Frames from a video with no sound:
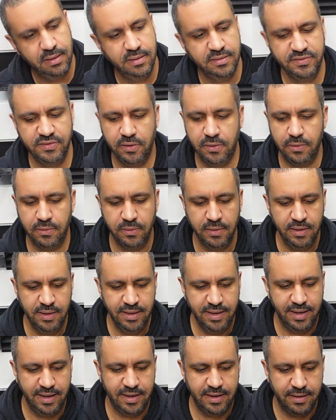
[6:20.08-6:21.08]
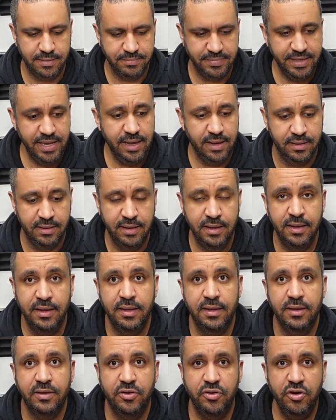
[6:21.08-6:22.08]
So yeah,
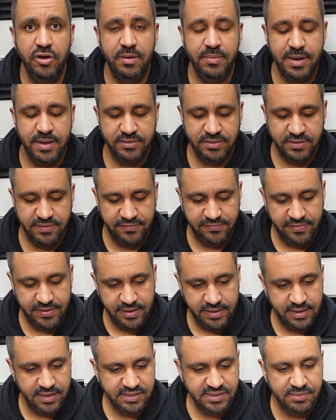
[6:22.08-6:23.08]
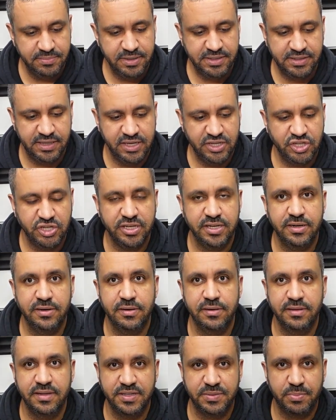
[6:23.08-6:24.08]
good amount of customization
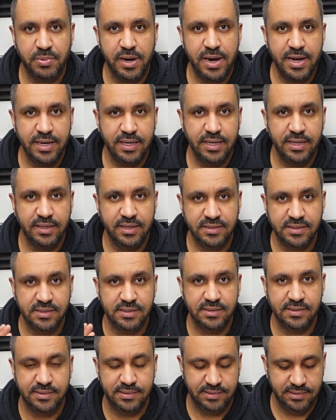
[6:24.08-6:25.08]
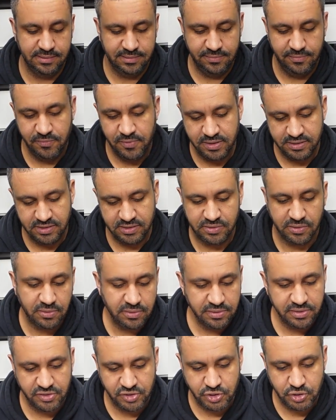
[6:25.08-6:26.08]
here on this bracket. This is what
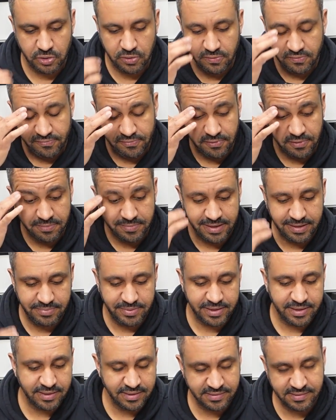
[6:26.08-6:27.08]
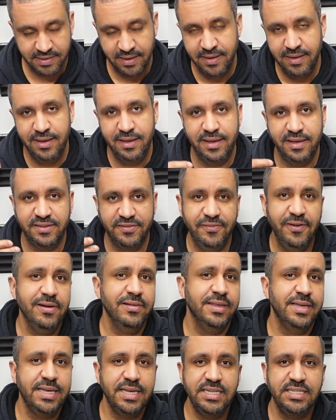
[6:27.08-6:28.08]
stole the show for me, because it's
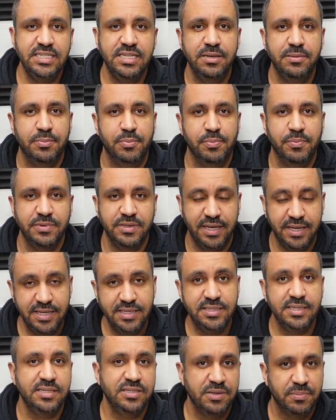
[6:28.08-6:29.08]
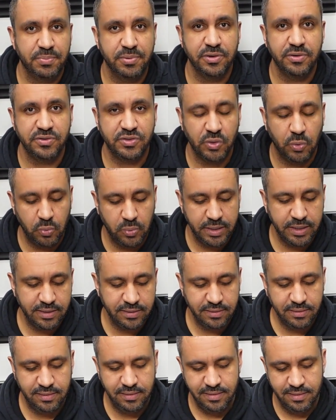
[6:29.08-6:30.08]
fairly easy to produce a
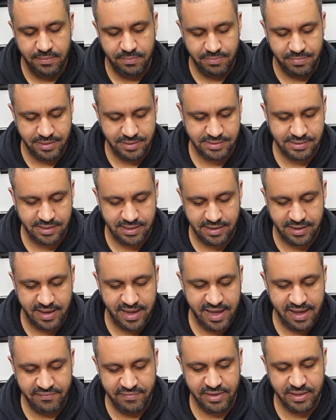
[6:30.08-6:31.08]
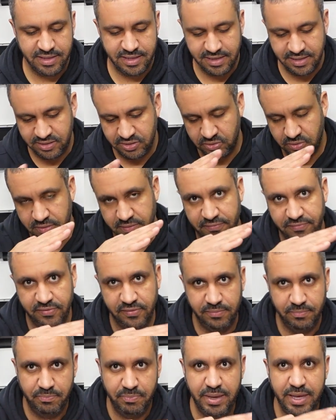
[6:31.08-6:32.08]
wheel, but having the sort of
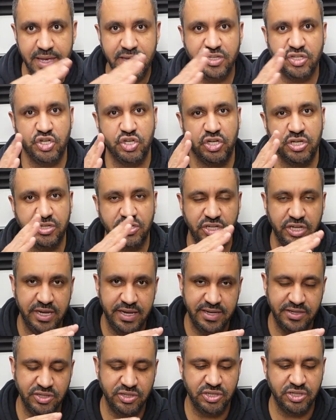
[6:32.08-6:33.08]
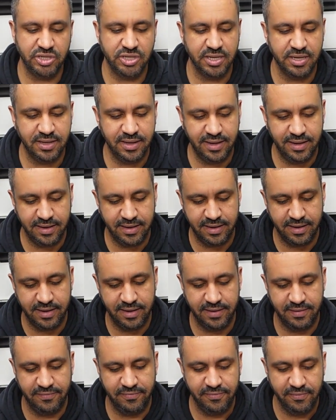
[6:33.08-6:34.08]
pitch changed
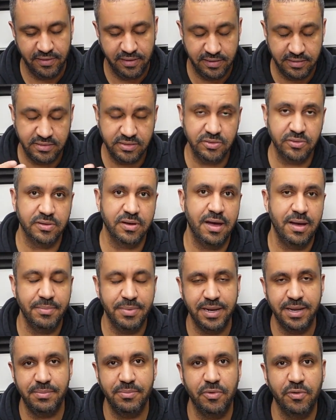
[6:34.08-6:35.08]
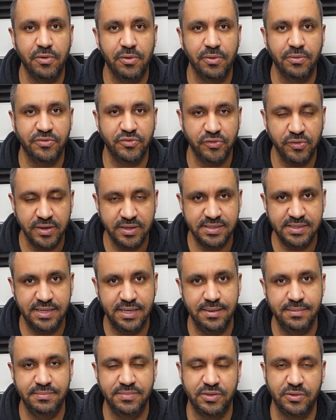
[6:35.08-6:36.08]
to accommodate more truck
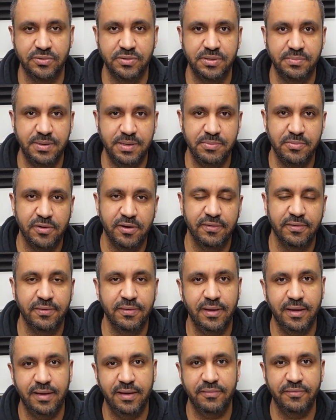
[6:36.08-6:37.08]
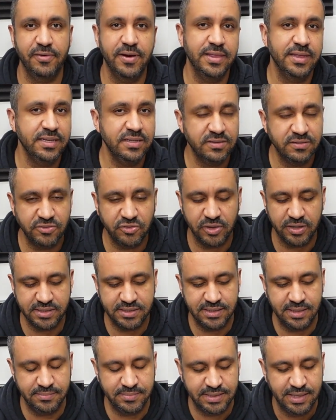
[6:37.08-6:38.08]
sims, or to be more friendly to truck
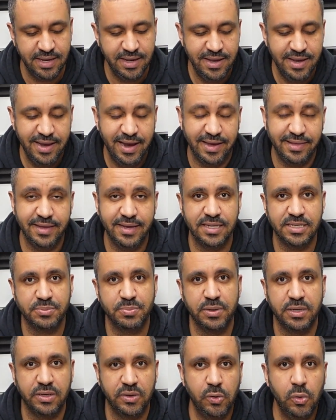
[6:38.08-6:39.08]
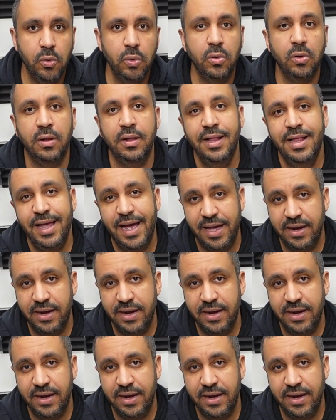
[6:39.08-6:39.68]
sims, I think is pretty cool.